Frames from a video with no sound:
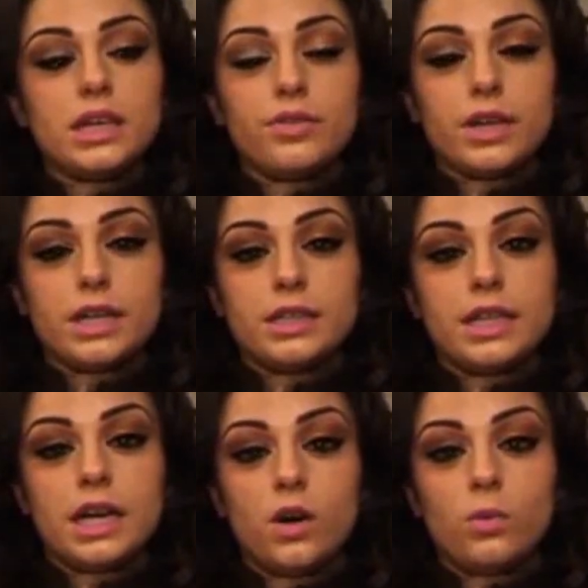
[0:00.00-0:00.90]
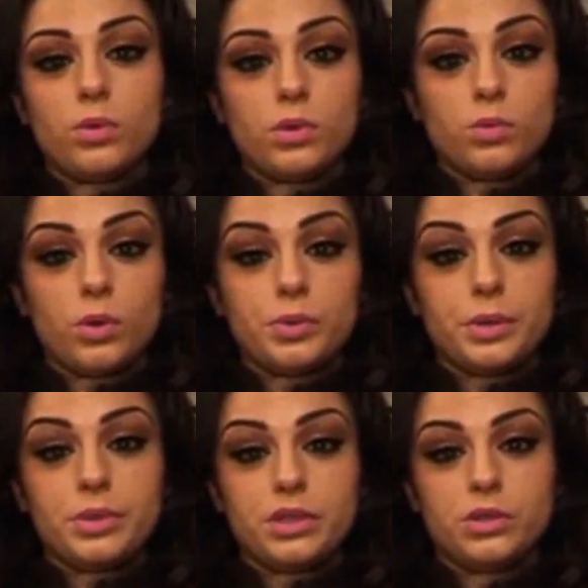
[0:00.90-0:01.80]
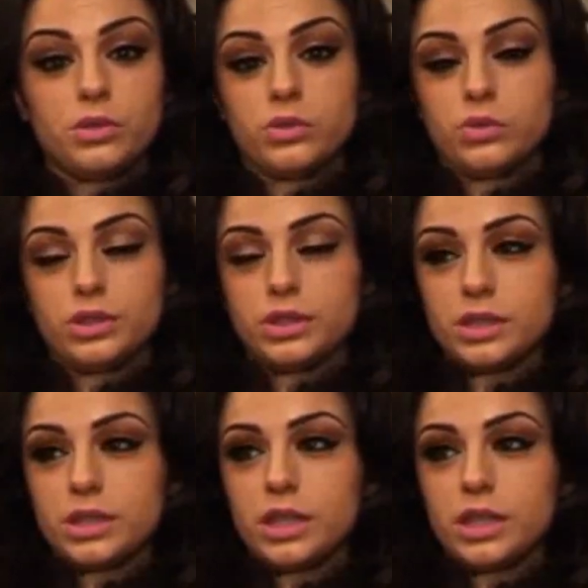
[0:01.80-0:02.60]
if I had an album, what would it be called?